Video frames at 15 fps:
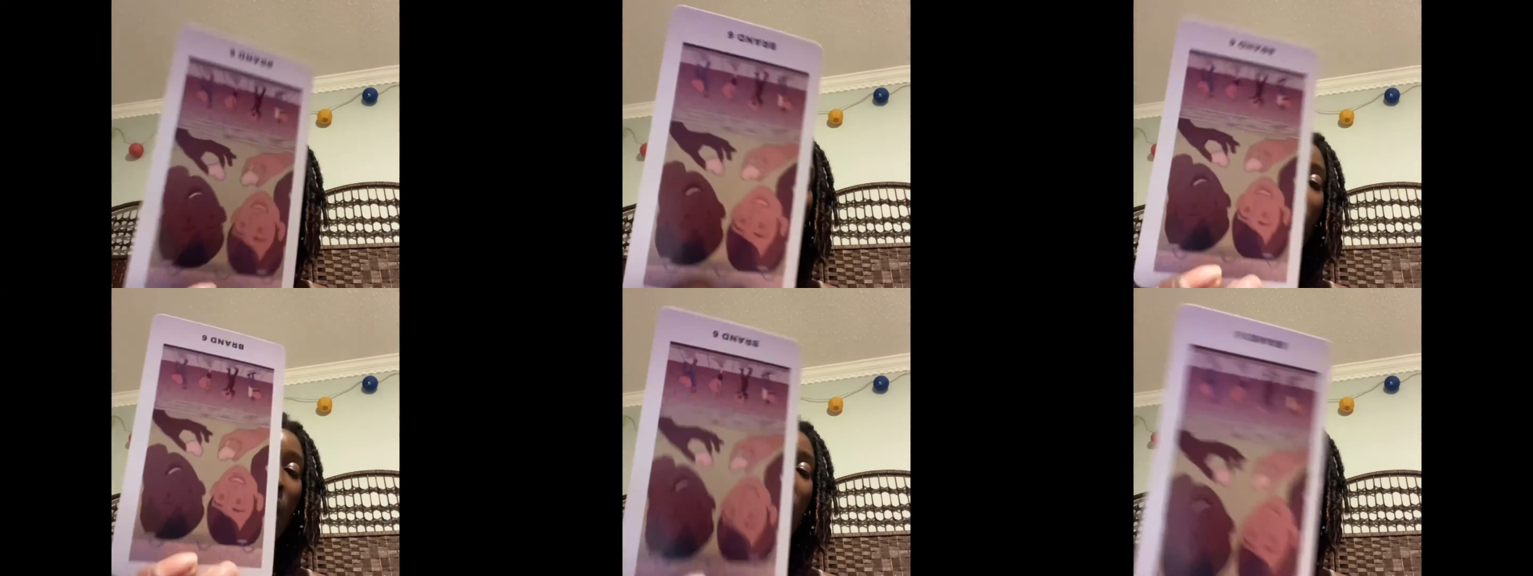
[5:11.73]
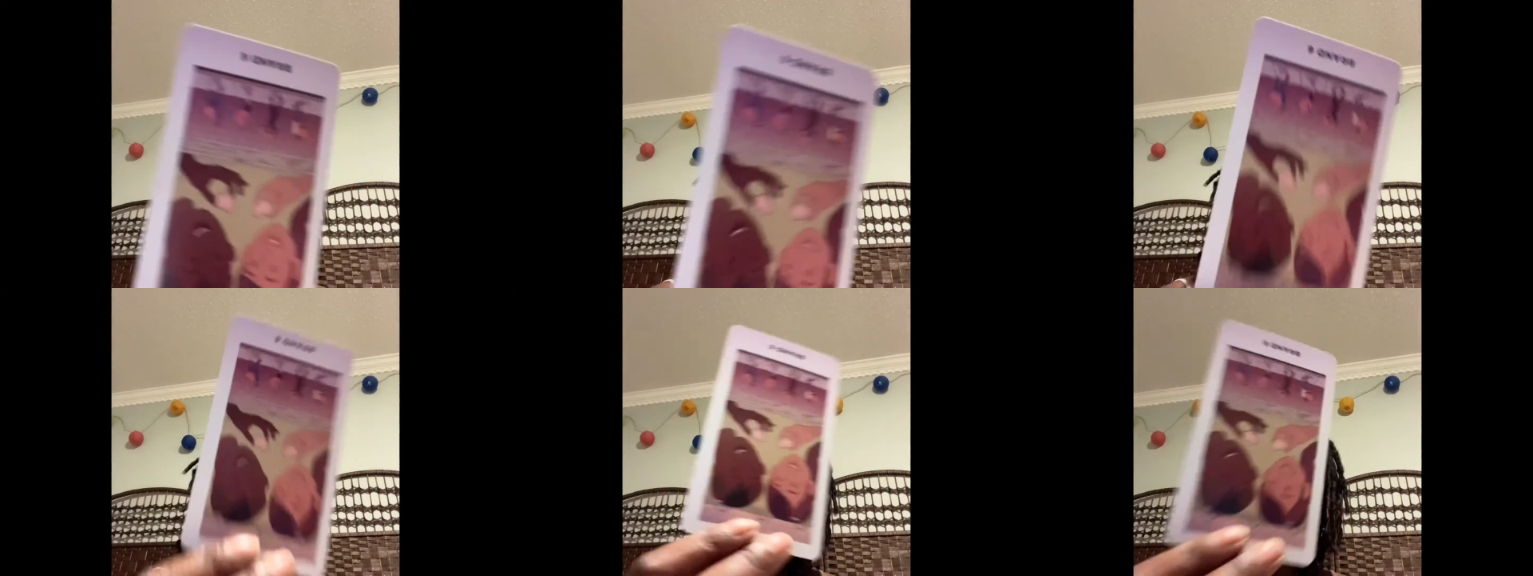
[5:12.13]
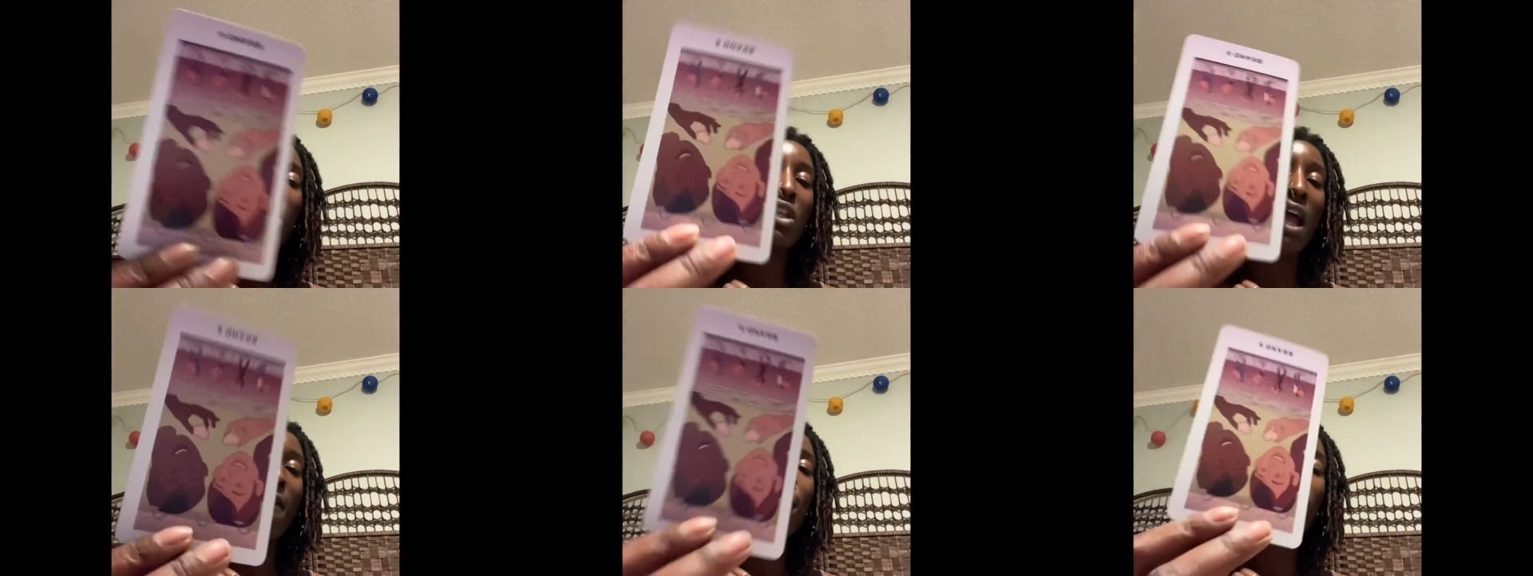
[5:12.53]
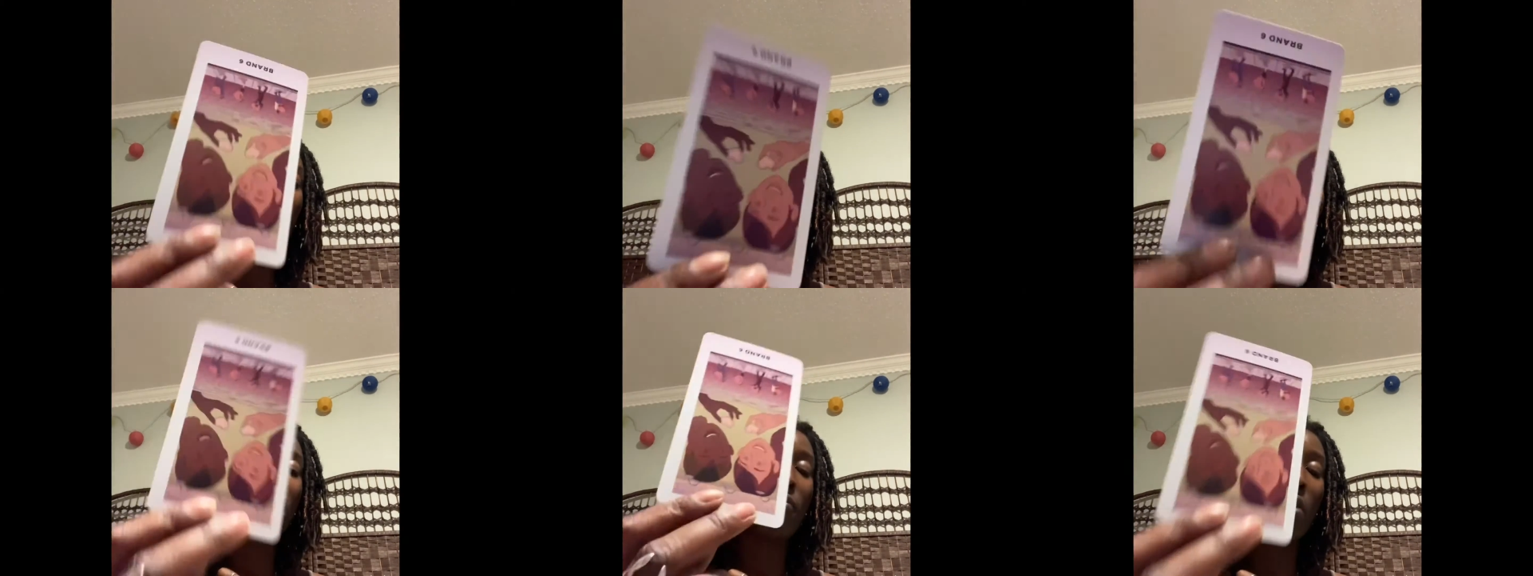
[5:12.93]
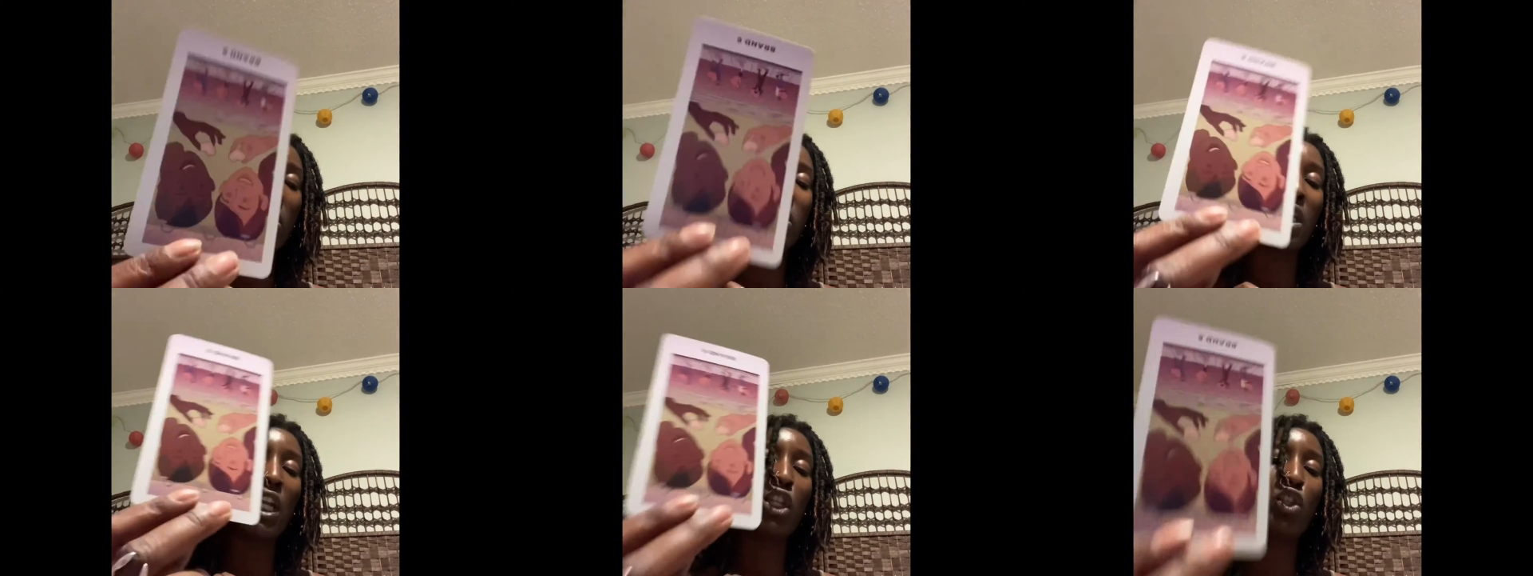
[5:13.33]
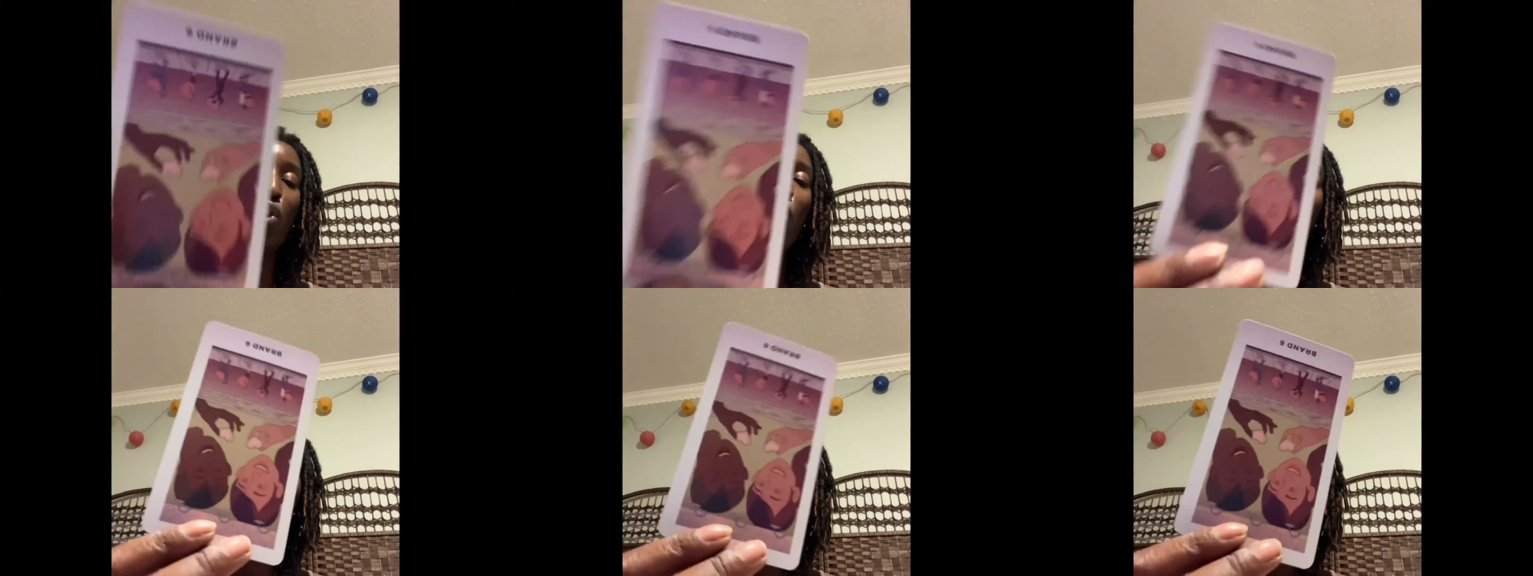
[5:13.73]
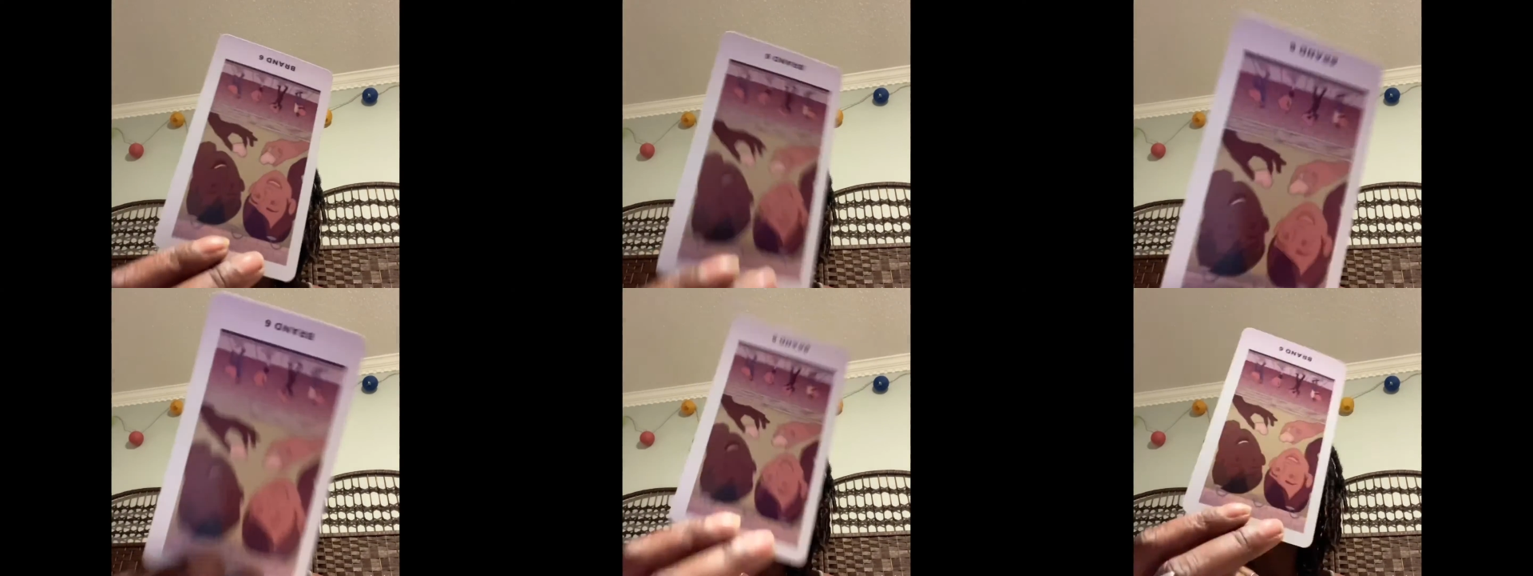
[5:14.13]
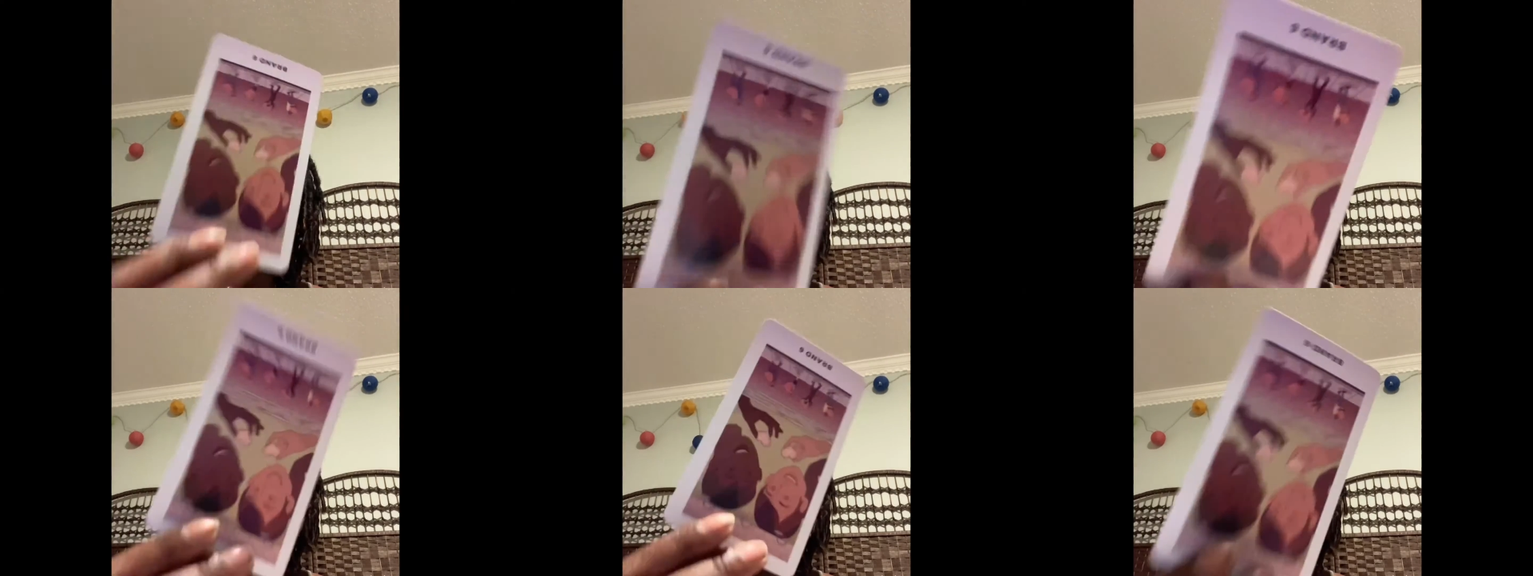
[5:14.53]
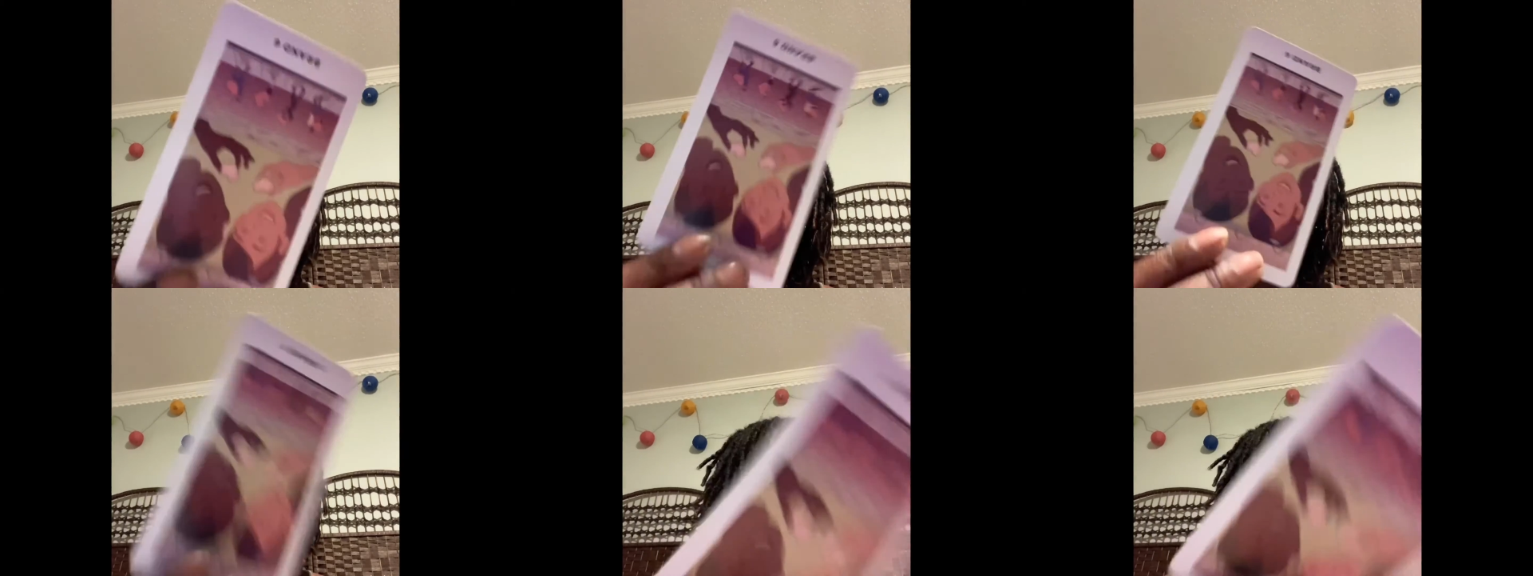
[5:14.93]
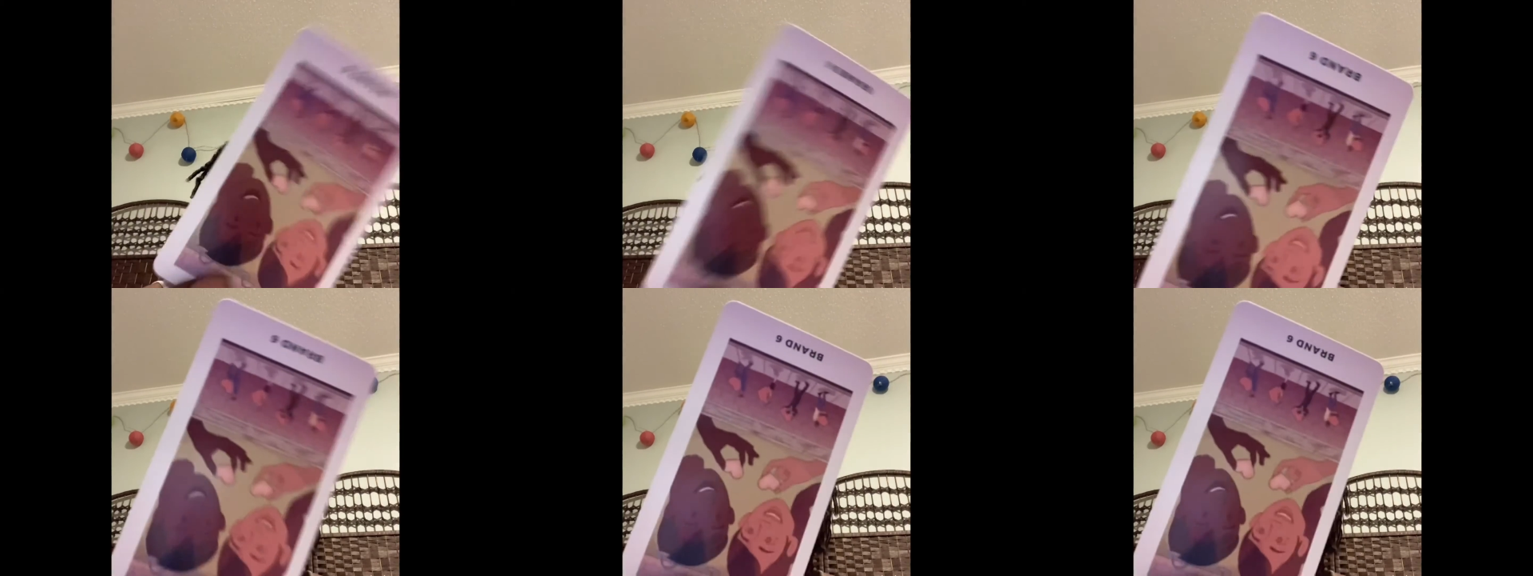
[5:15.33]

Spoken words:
[unreadable: no face in view]